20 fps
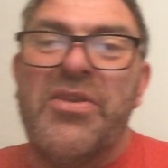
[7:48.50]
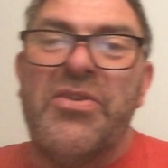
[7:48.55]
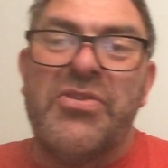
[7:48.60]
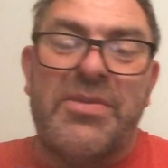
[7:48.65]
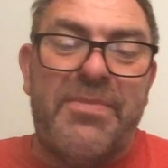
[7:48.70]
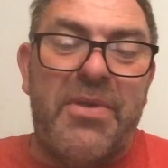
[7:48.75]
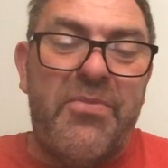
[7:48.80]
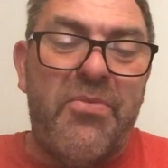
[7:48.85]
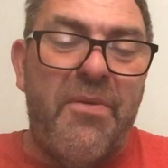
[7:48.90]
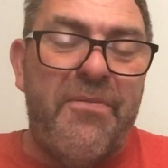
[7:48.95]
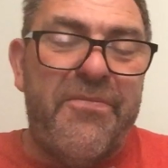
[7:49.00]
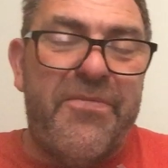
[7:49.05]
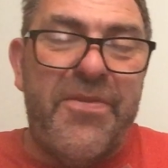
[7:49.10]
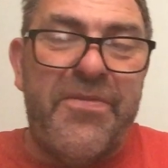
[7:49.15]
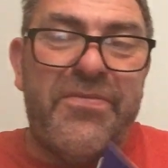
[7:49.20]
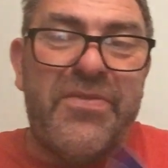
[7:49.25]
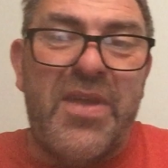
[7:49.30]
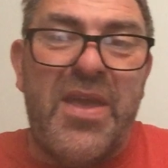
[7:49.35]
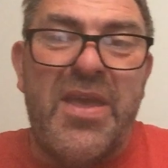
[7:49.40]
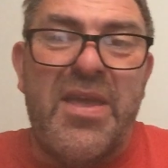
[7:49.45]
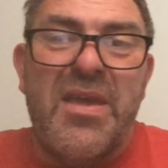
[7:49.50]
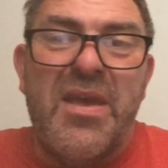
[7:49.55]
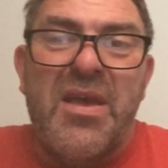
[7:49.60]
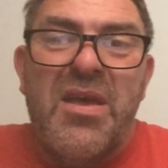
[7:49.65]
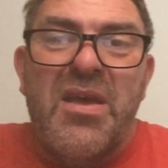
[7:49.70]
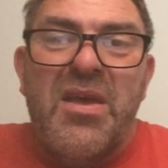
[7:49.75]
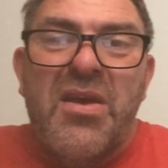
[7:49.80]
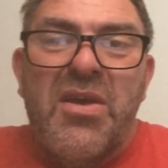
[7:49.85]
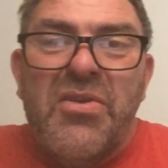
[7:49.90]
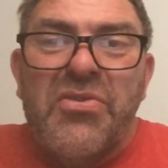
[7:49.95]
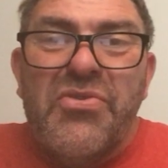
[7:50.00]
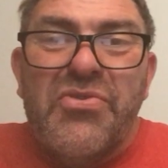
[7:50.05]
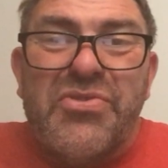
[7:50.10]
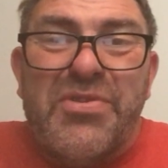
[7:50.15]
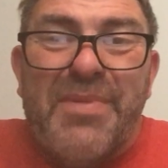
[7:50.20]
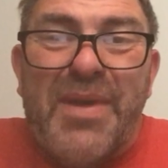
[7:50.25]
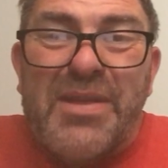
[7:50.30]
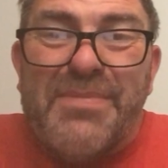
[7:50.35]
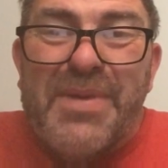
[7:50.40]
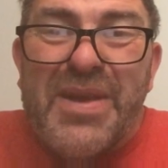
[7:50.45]
It used to be £1.50. Used to
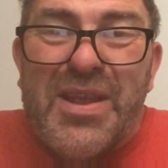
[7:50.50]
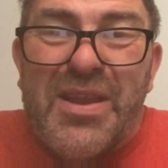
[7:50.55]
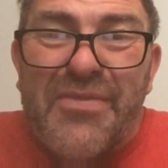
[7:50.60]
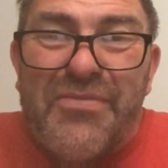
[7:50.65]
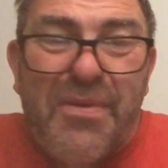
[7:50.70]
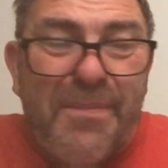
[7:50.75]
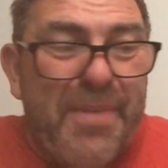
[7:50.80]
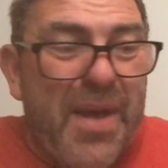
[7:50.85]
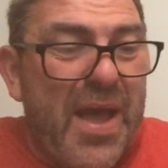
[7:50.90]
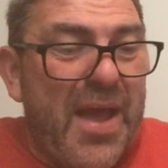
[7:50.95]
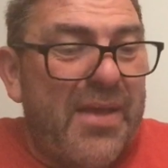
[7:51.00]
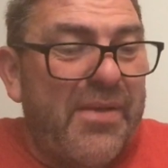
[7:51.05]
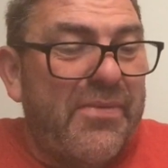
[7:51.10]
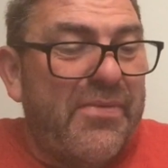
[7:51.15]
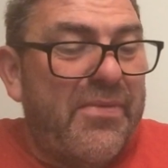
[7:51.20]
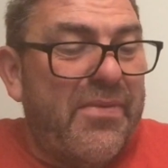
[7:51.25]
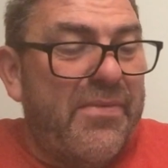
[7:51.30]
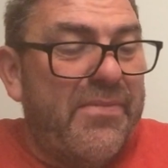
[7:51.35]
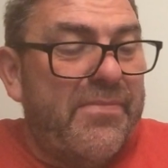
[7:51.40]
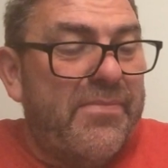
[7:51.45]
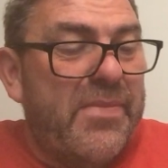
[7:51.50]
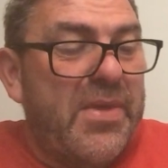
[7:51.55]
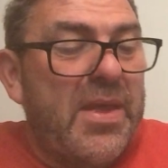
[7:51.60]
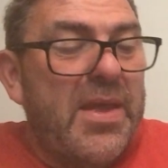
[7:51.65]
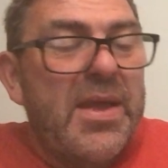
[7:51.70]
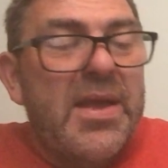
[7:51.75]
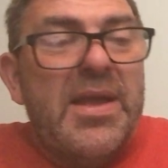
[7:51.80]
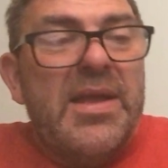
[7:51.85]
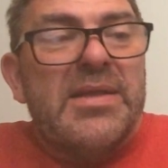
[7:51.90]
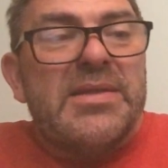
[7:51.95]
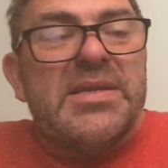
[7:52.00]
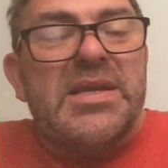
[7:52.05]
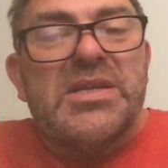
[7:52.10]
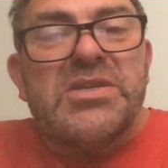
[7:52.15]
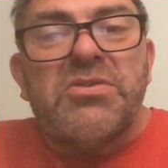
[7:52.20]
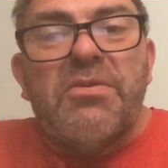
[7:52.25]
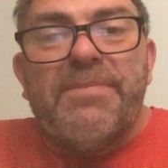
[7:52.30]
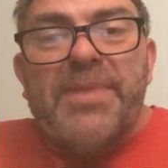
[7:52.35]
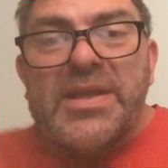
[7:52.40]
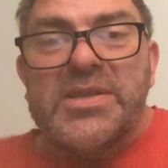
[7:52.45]
be able to pick it up for £1.
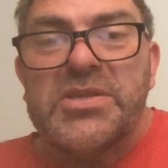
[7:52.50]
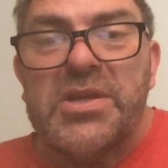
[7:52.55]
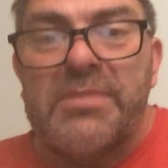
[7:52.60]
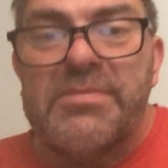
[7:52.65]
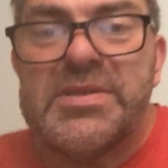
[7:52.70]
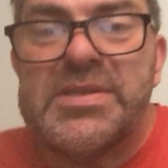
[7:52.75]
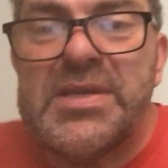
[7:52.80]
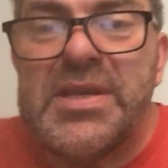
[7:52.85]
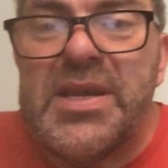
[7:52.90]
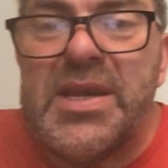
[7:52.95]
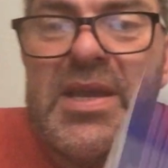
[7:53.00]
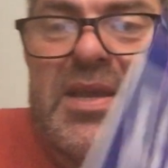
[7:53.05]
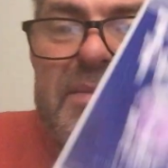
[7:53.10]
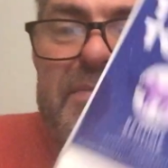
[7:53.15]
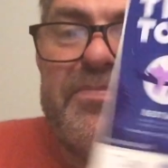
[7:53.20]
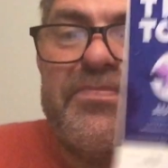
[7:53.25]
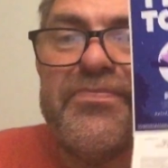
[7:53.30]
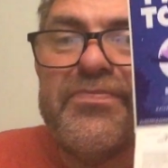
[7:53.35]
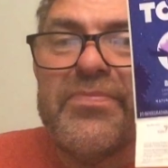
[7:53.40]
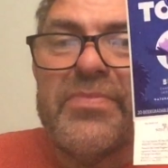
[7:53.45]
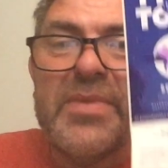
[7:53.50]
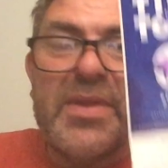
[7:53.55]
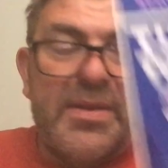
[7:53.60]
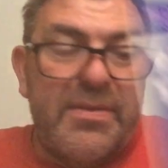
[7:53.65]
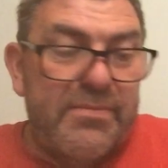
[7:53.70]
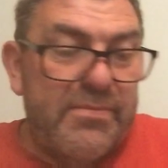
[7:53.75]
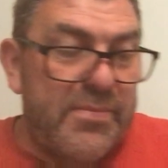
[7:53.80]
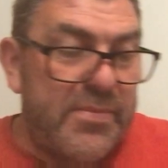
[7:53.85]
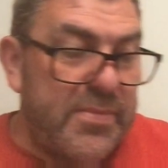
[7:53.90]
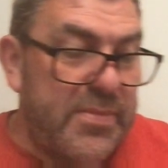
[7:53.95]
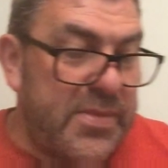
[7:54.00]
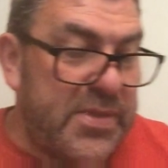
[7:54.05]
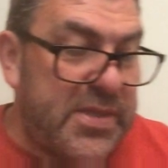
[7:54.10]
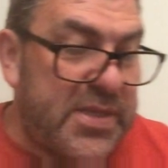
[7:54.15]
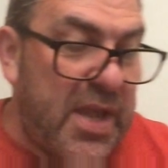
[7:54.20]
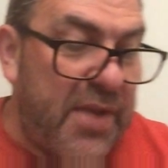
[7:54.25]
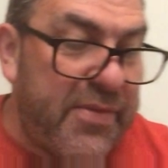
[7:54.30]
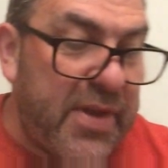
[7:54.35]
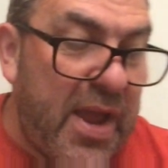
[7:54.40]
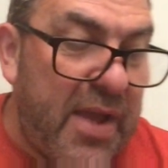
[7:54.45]
TikTok Bedtime Tea.
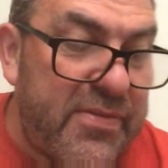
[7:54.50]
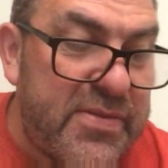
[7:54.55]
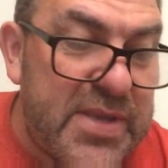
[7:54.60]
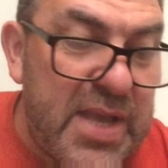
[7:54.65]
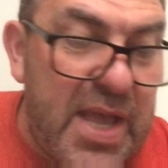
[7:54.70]
7 out of